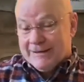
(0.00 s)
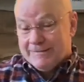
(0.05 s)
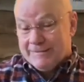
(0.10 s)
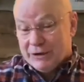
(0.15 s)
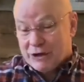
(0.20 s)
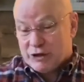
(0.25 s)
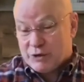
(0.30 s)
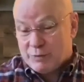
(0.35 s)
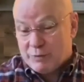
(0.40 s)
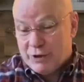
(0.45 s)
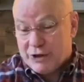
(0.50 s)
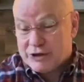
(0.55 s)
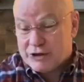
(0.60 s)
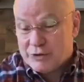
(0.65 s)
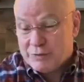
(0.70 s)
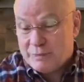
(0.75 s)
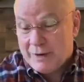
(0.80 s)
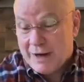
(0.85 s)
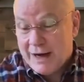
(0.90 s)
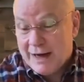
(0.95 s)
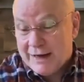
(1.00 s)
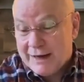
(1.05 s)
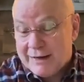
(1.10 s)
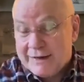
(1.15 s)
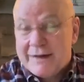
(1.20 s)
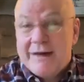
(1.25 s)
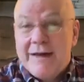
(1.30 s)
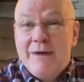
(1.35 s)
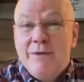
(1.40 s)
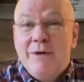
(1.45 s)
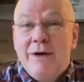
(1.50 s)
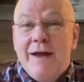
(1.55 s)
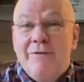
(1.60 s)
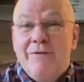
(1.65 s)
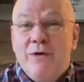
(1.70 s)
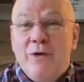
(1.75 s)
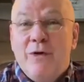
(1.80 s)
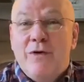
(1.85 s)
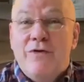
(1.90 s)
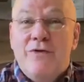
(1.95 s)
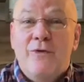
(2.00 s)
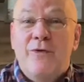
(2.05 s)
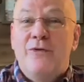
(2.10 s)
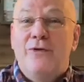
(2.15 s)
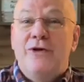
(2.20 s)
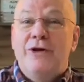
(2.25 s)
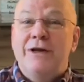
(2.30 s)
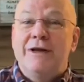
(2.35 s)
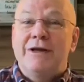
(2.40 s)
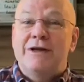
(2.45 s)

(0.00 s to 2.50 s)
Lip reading: expressed to Pilate that he would have no authority